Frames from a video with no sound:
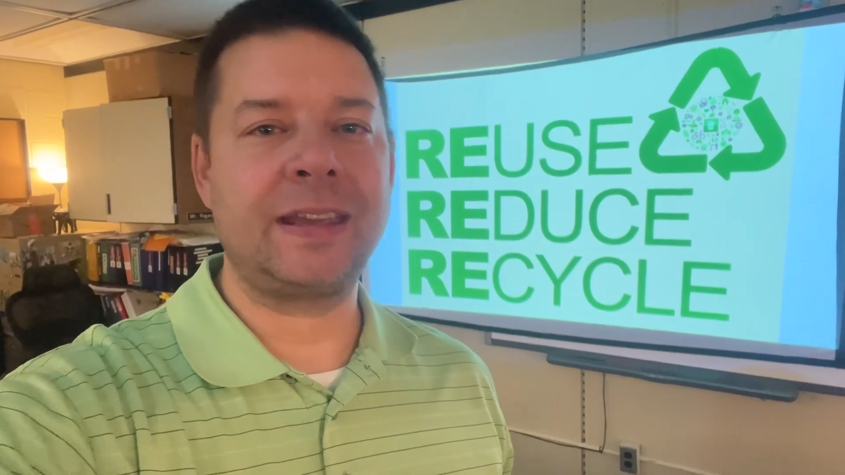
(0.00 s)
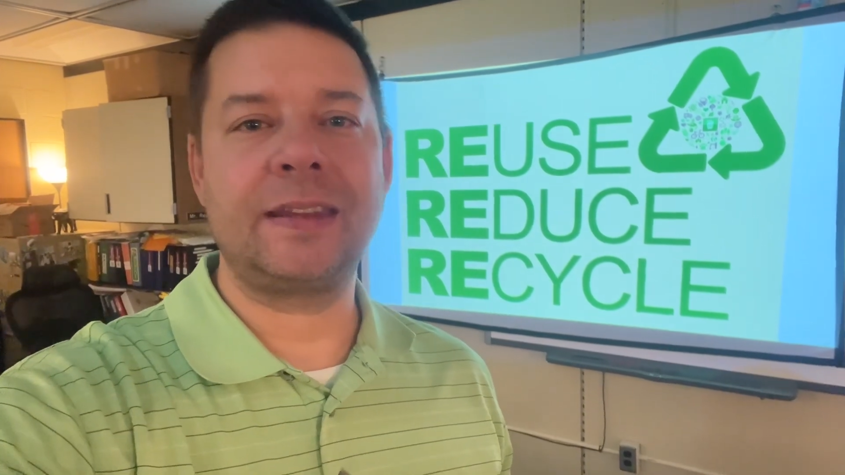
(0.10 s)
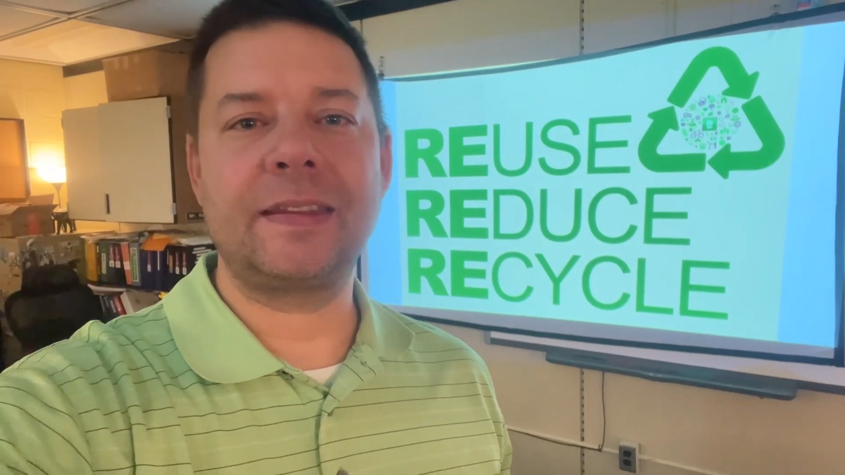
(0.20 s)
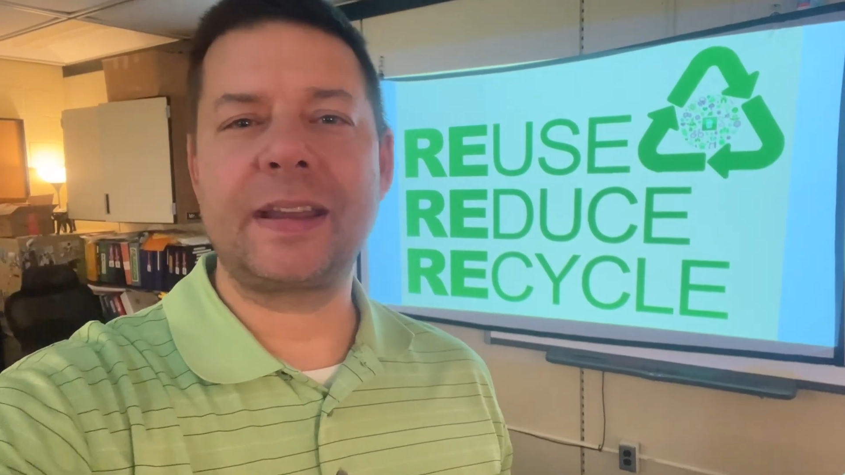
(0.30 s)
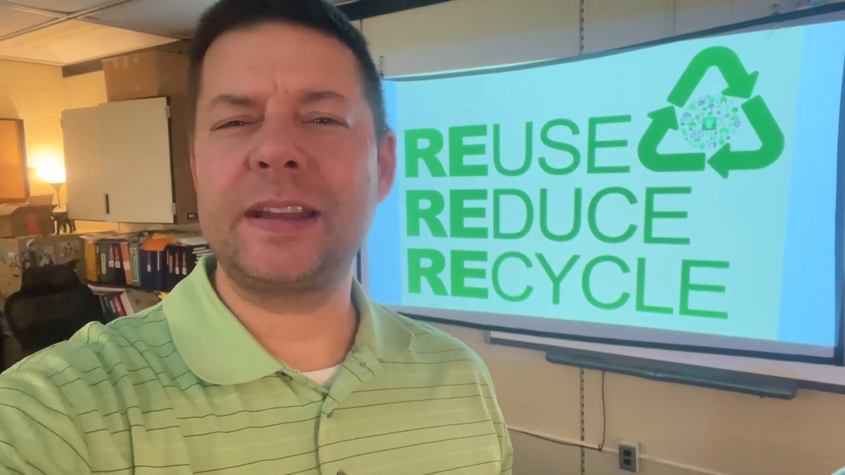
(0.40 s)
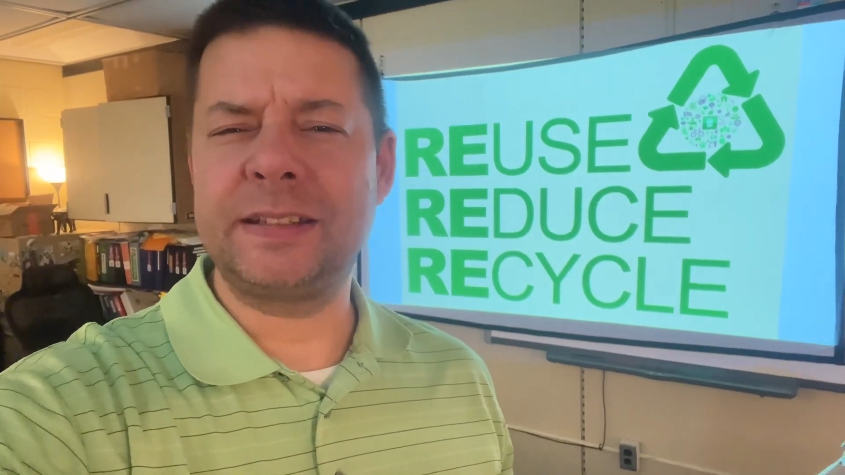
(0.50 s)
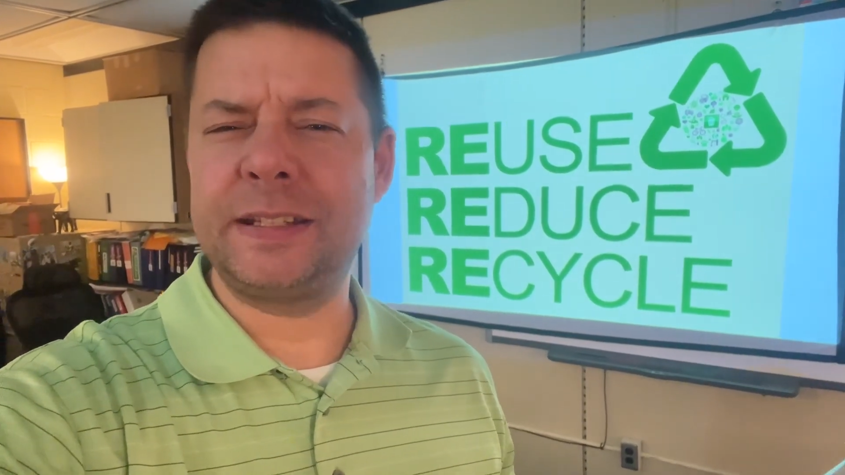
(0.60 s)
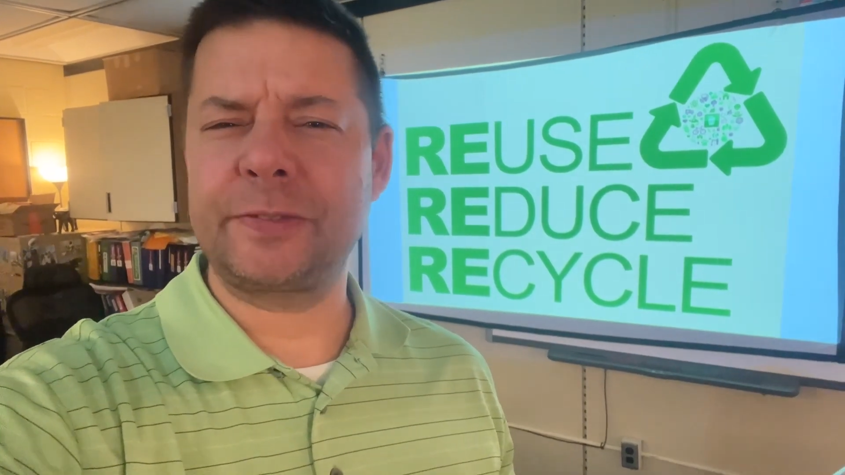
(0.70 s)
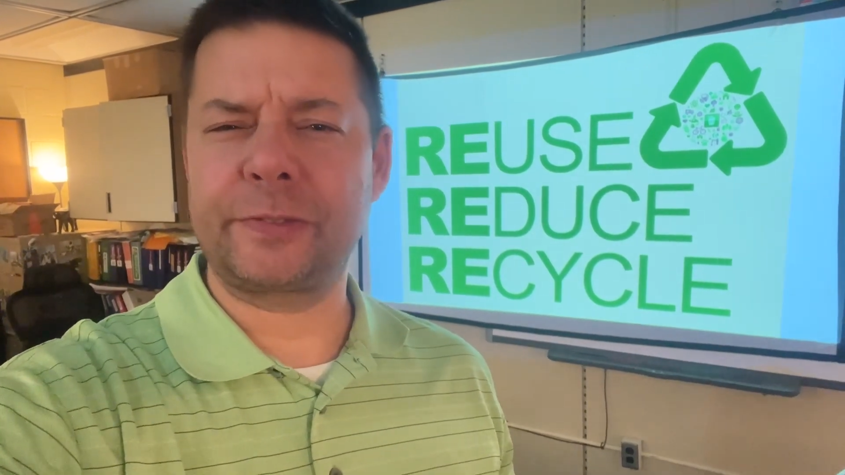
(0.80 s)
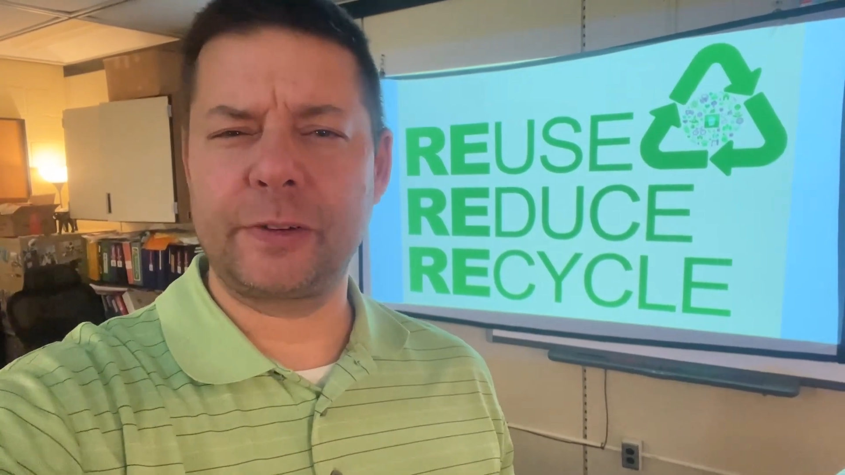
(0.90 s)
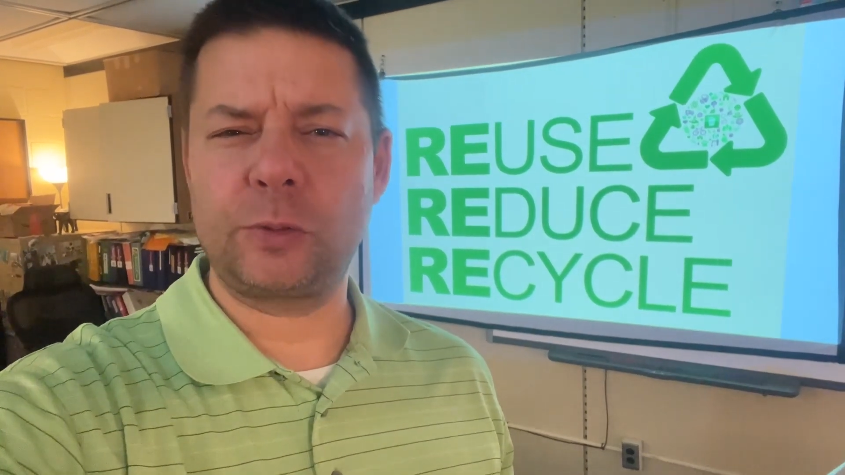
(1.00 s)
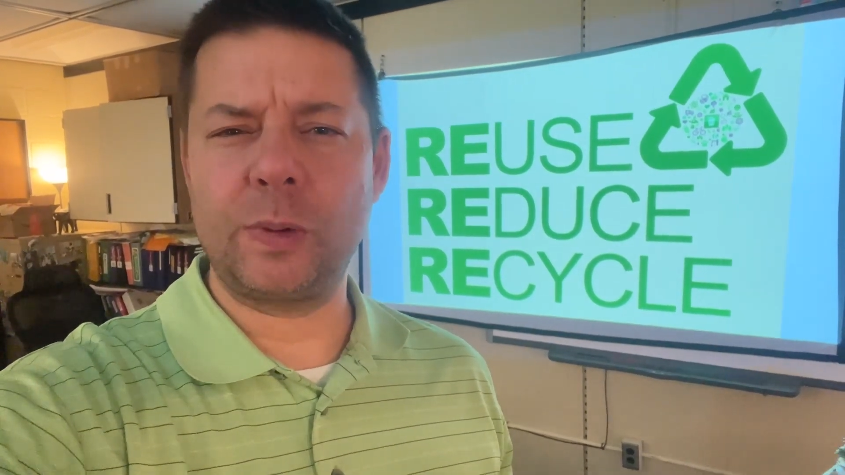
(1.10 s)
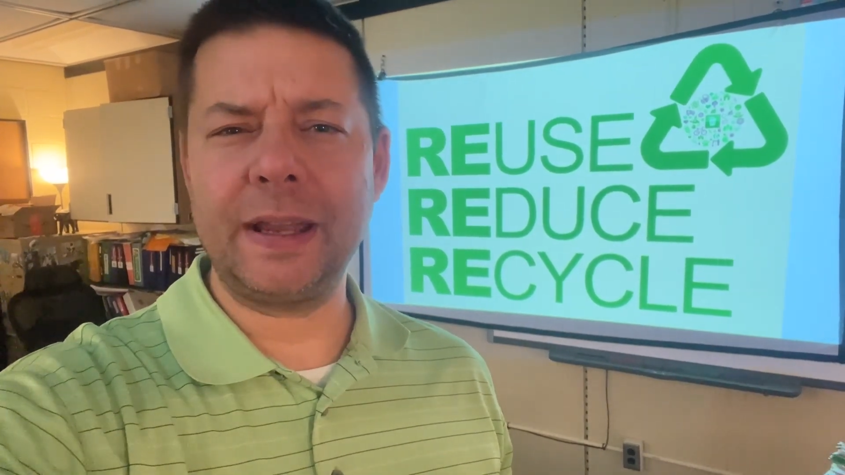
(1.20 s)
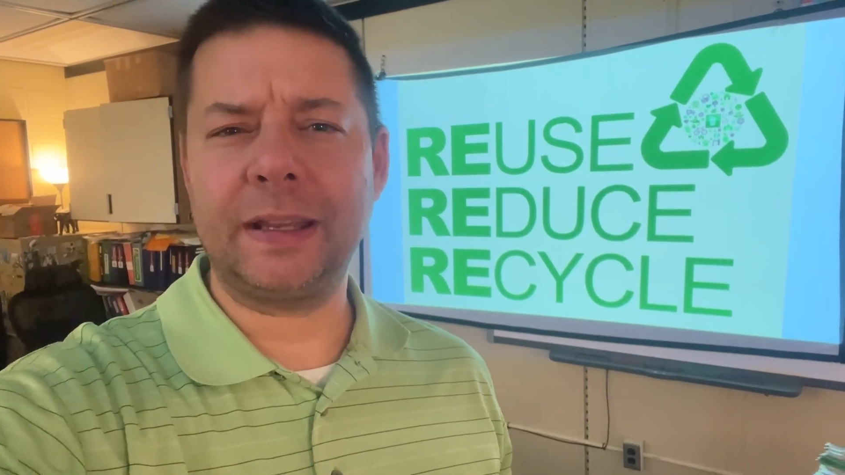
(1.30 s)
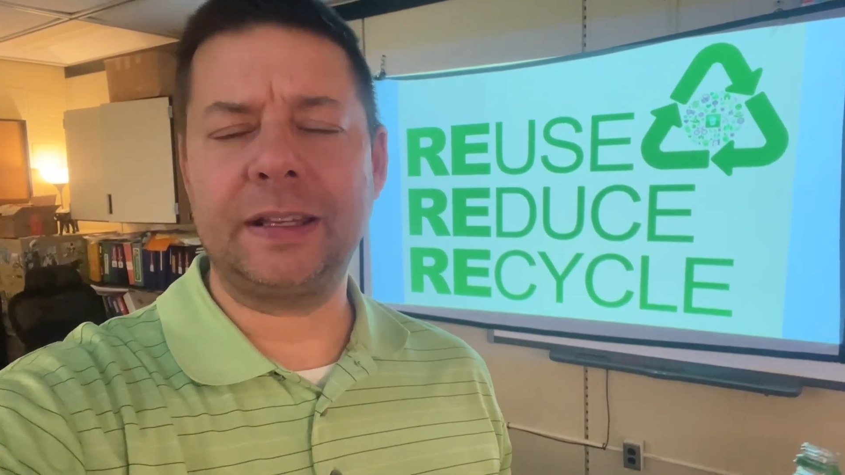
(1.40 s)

in like a different way,